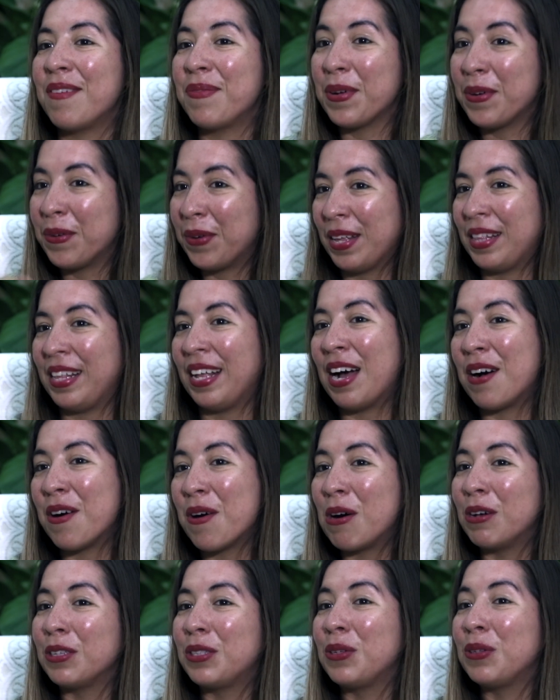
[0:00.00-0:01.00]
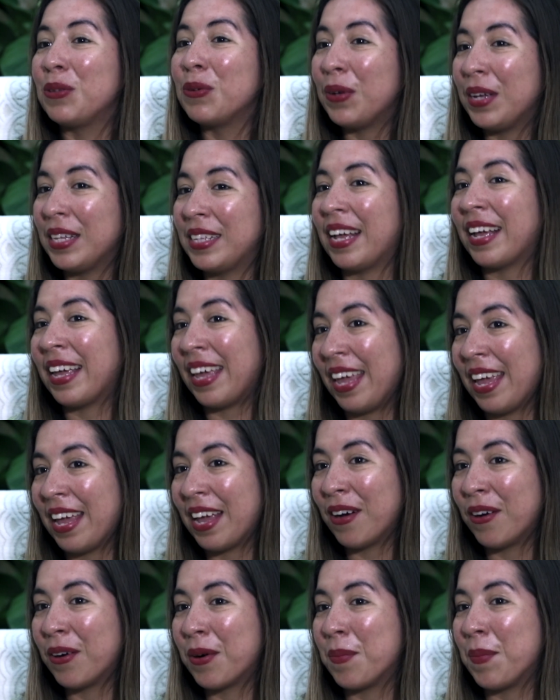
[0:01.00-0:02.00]
figuring out how to do it
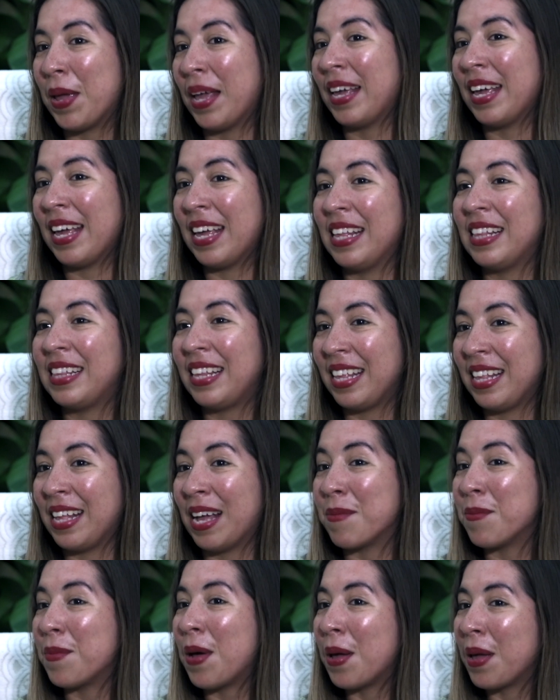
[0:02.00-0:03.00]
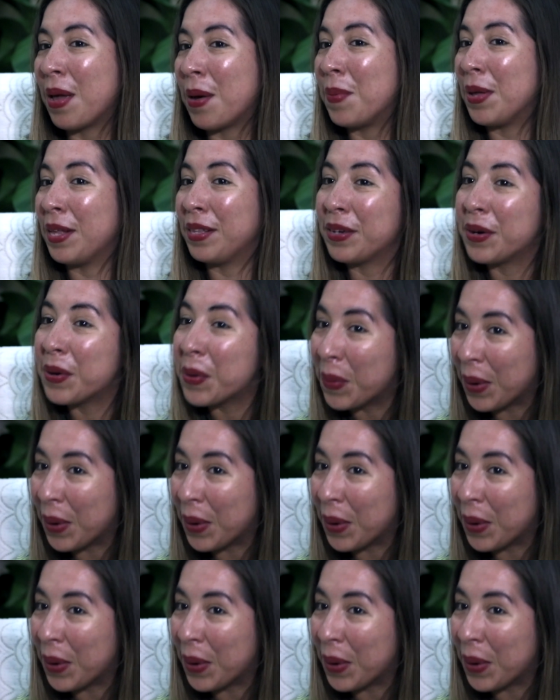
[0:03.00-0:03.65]
again or making it in a better